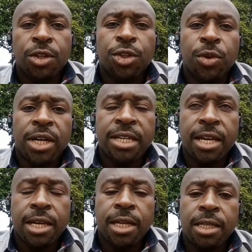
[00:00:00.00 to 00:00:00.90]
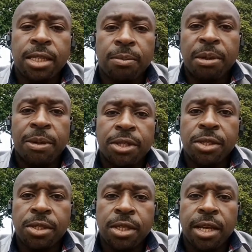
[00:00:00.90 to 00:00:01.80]
Do I take any
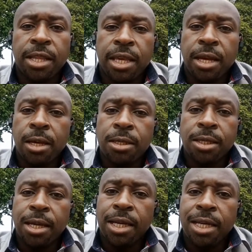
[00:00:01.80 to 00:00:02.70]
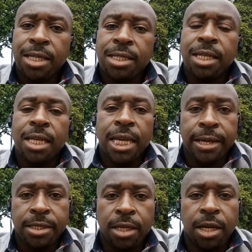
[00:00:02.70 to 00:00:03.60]
supplements? And the answer is
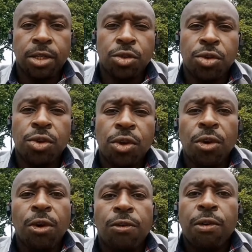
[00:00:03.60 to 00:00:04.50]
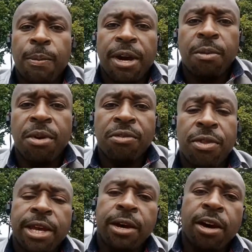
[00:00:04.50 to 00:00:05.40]
yes, I do. For about a month
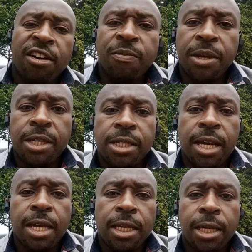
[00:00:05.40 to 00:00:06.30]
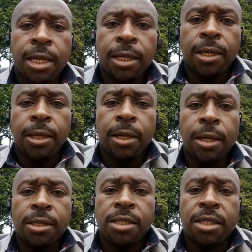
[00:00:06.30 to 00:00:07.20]
now, I've been taking a
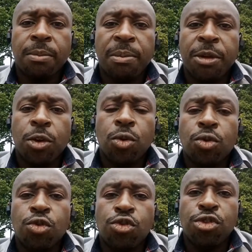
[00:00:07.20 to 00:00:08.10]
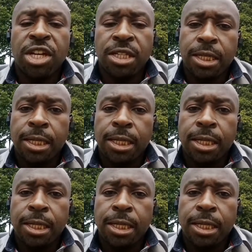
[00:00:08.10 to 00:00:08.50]
supplement called creatine.